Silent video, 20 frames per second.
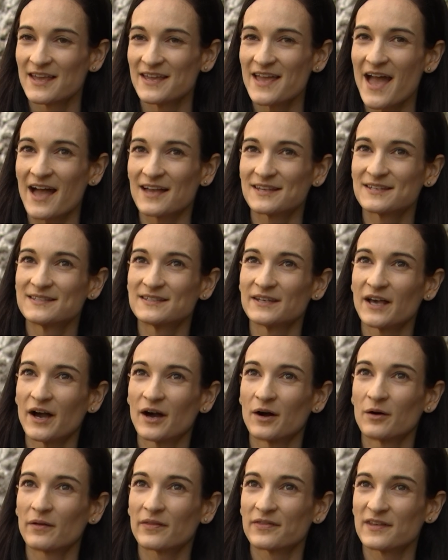Yes,
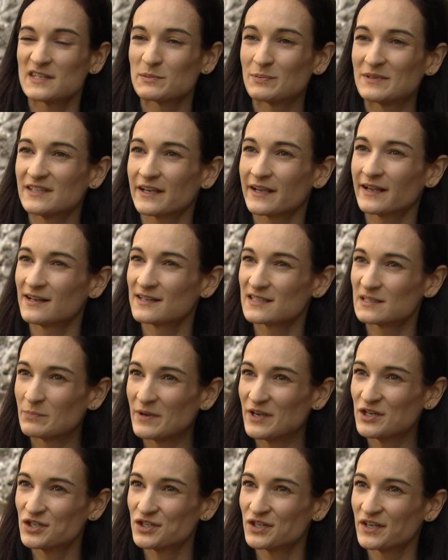so this particular
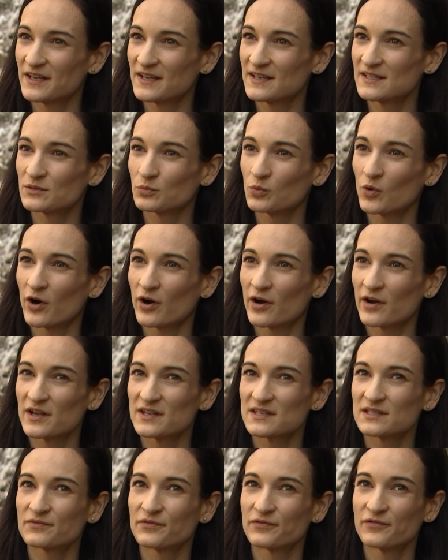species
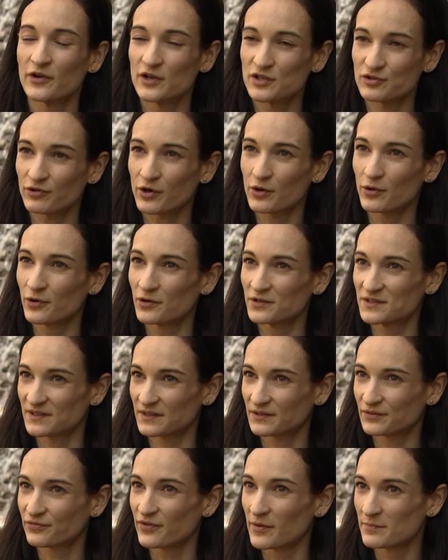was first
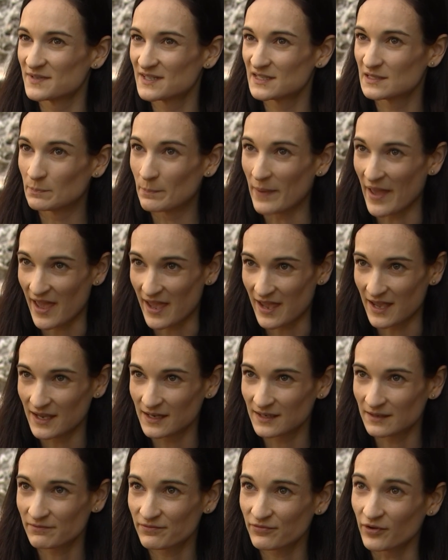recorded from
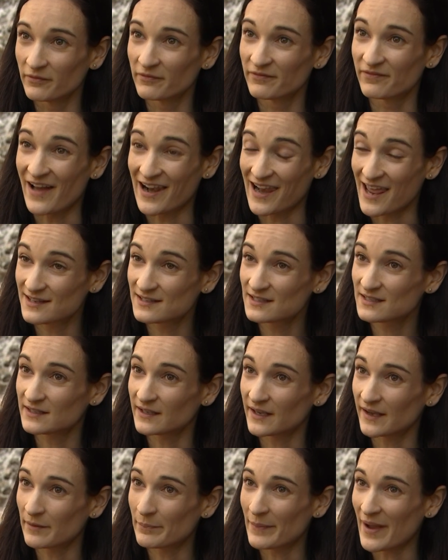Spain, from
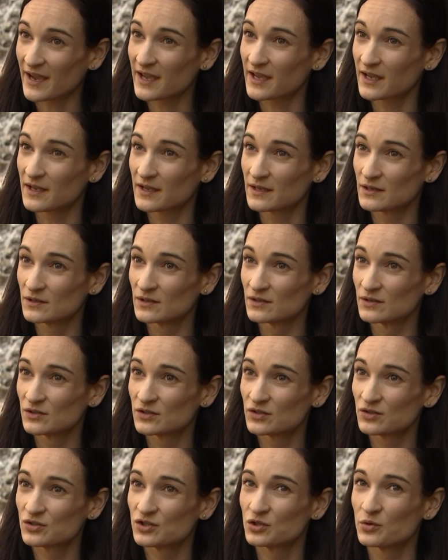Valencia, back in
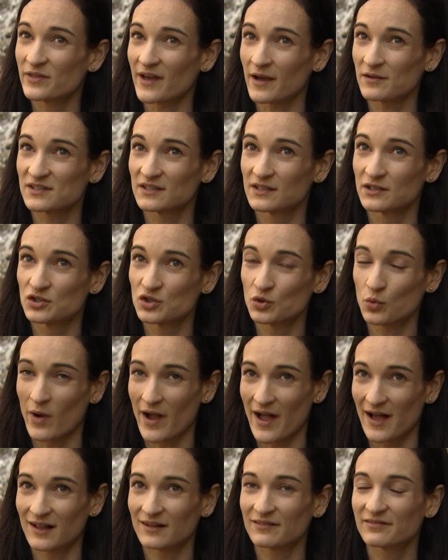
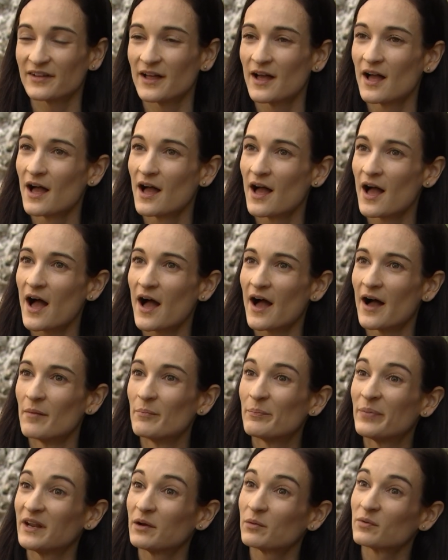2012.
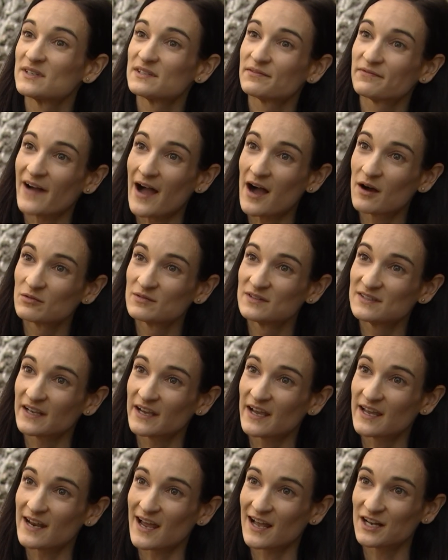But it was found
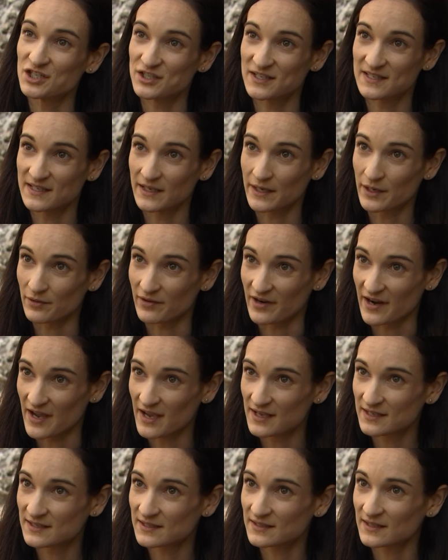in
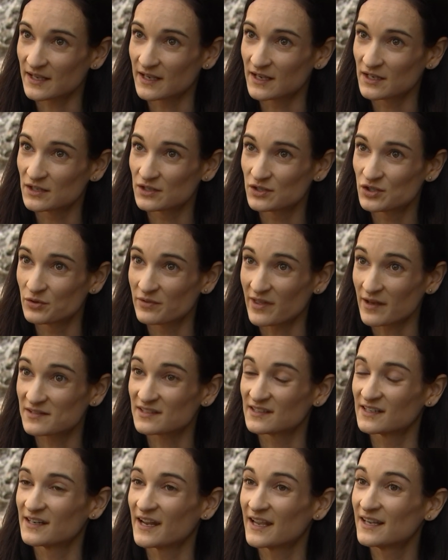Algeciras in
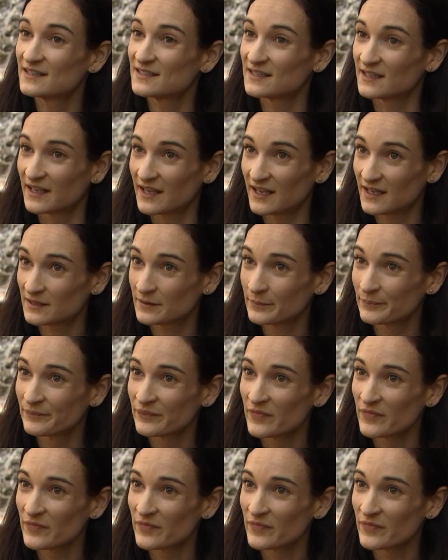2018,